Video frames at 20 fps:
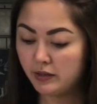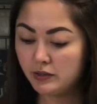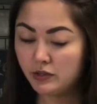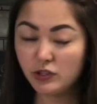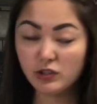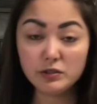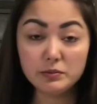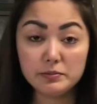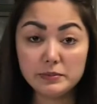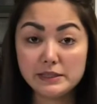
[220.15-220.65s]

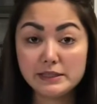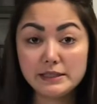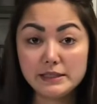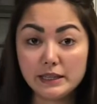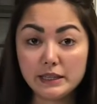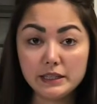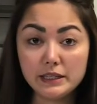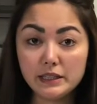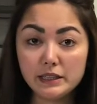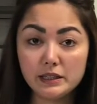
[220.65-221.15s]
Don't
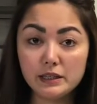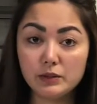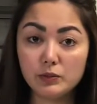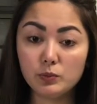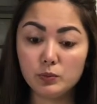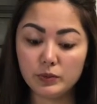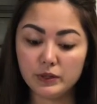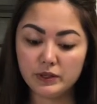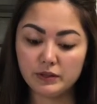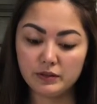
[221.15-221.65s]
mistake
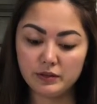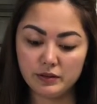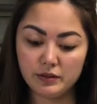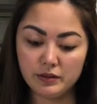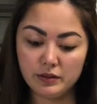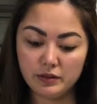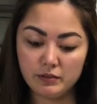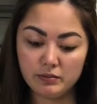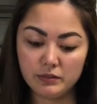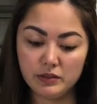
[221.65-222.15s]
it with
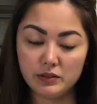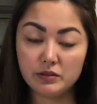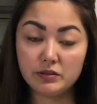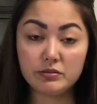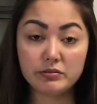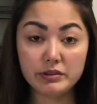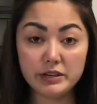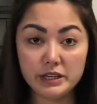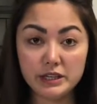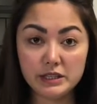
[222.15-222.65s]
the
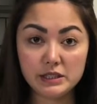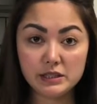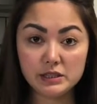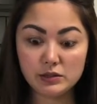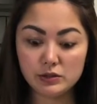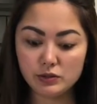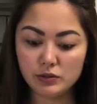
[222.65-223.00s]
grease.